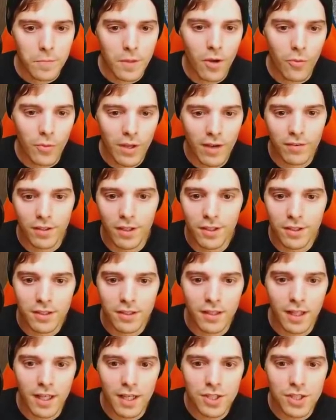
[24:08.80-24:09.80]
We have another
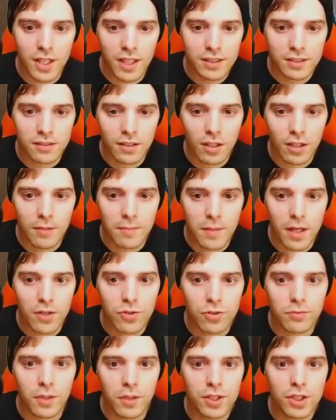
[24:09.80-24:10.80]
Dedenne-GX. Not gonna matter
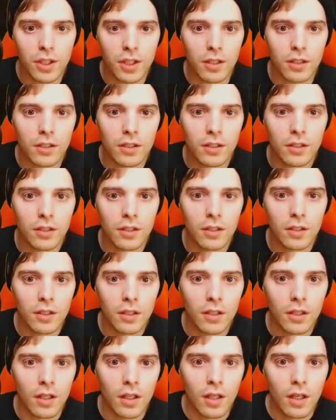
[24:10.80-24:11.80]
too much here.
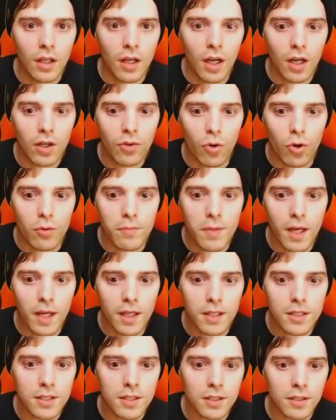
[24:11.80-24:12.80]

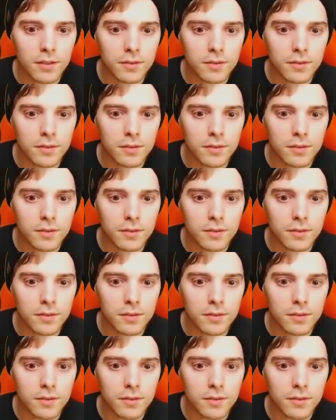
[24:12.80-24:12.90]
Acrobat.